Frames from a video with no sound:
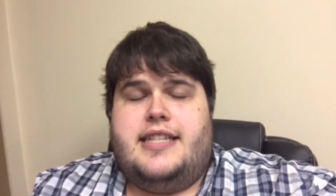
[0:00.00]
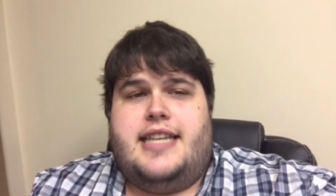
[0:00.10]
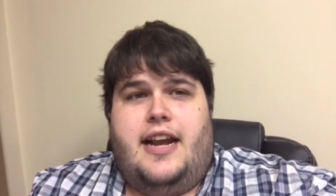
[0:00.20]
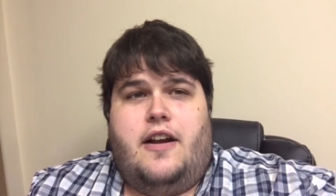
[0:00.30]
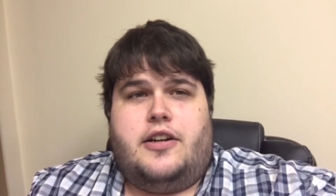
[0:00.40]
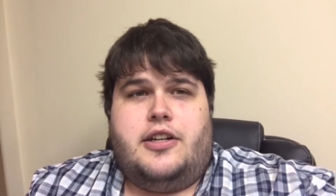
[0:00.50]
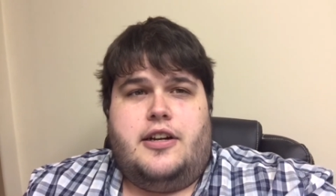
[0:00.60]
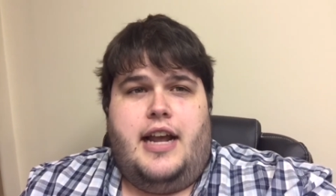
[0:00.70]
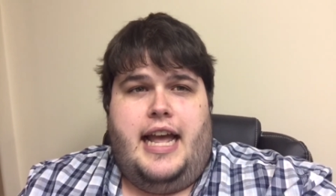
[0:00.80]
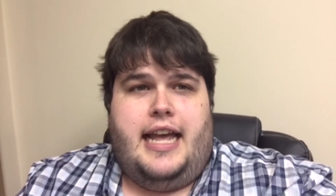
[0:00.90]

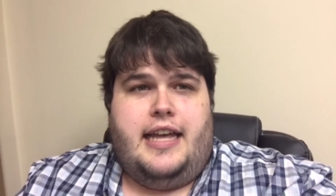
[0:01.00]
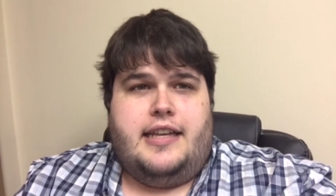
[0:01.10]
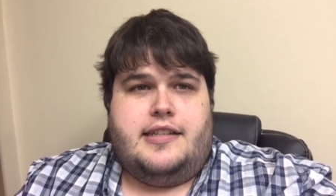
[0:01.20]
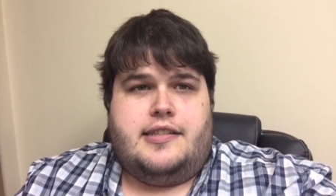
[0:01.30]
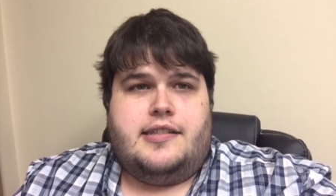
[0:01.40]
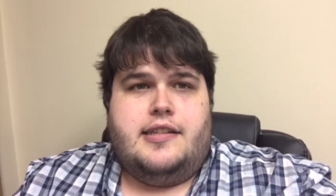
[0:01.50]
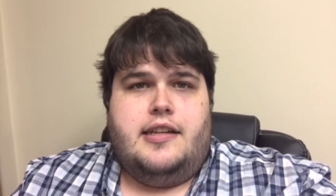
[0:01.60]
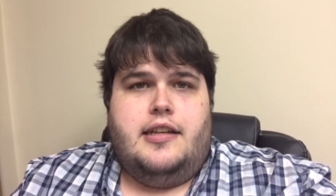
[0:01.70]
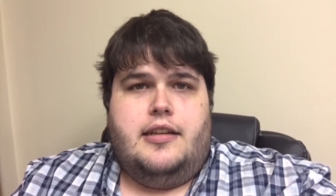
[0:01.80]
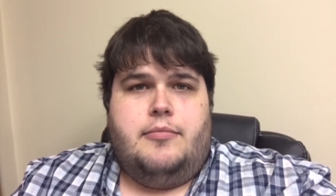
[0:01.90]
character as
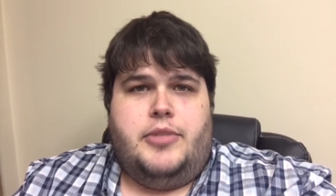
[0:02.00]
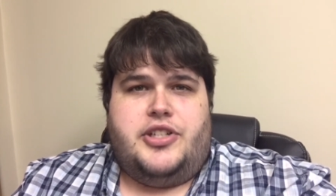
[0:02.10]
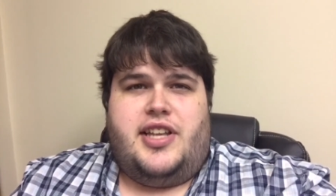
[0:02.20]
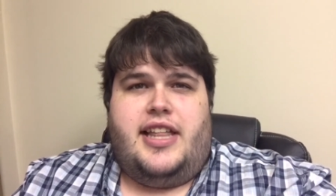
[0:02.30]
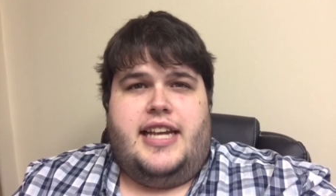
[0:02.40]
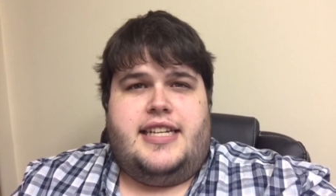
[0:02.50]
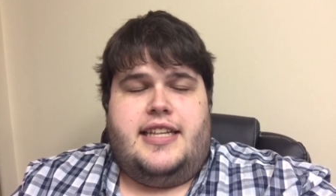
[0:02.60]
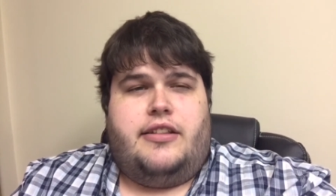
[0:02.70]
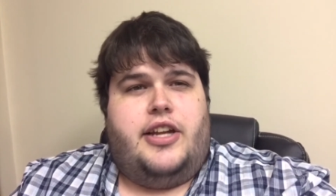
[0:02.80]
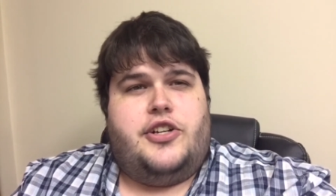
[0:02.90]
much as I like
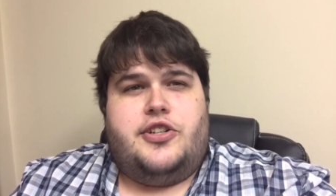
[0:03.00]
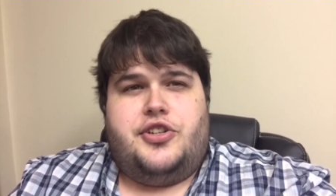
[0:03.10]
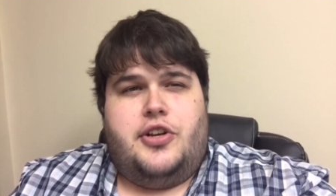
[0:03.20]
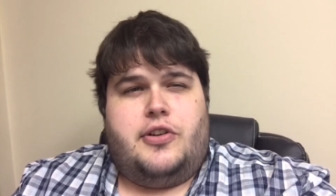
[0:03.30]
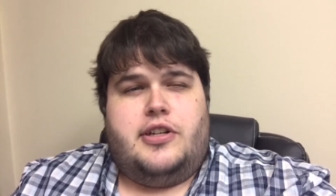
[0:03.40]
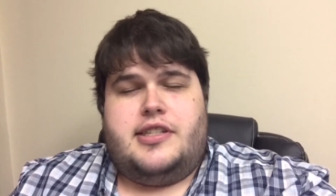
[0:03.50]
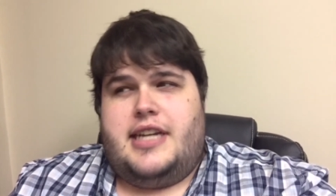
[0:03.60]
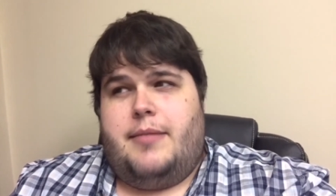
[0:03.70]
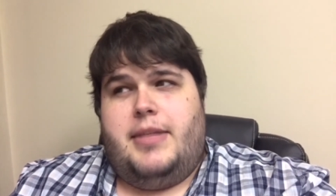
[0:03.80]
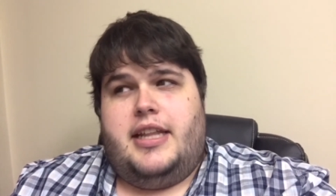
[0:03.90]
Heath Ledger's Joker does
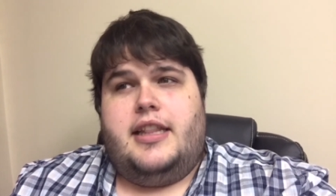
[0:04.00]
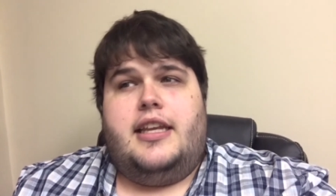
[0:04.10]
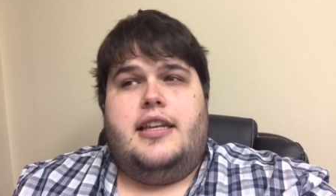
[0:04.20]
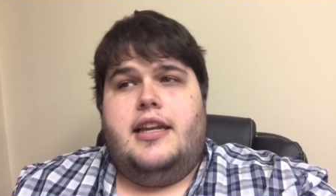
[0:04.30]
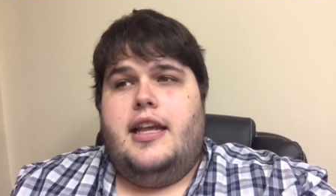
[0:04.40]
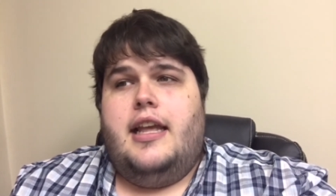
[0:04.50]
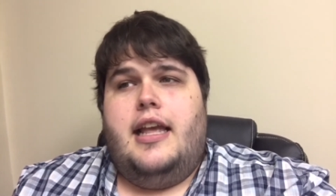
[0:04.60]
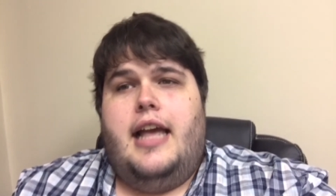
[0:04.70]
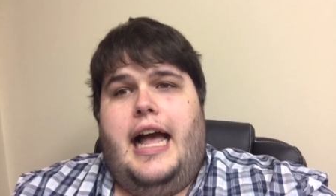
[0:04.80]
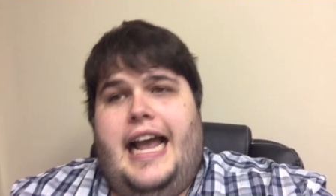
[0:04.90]
not mean that
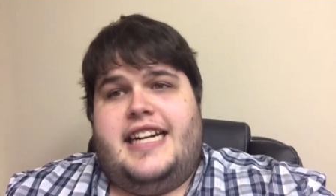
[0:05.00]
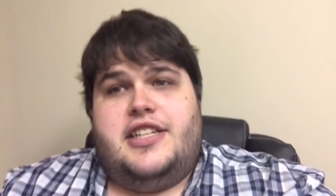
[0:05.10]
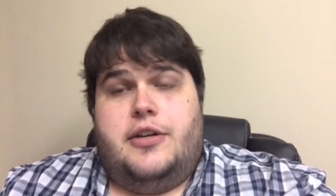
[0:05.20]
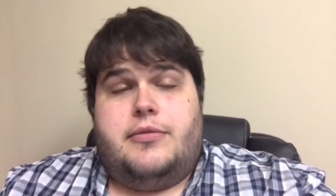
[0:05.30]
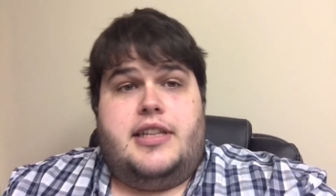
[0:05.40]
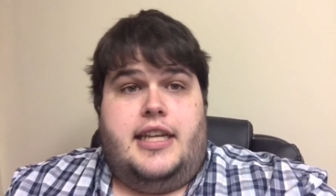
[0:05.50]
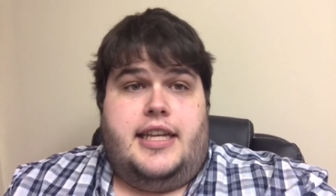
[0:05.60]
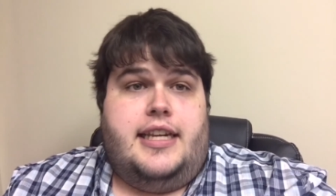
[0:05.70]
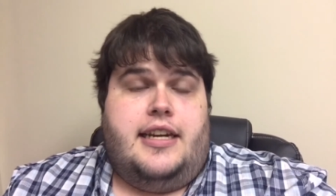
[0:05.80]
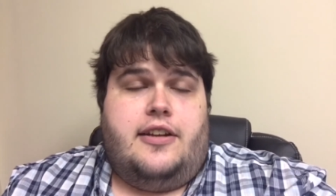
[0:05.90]
I don't think
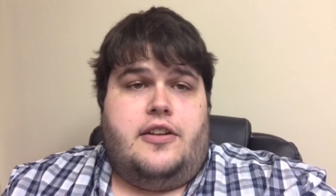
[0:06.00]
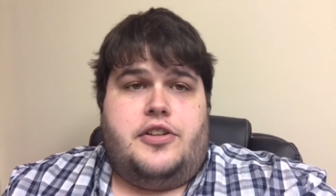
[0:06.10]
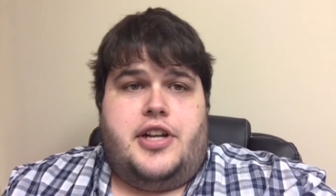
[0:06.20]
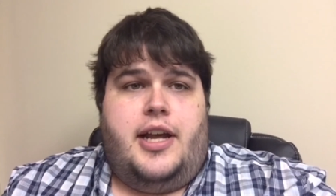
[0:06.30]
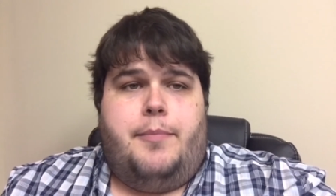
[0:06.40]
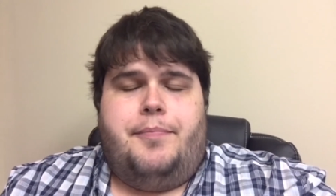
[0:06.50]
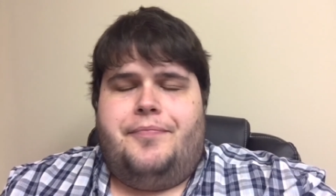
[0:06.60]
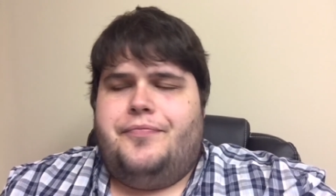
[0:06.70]
he did a good job.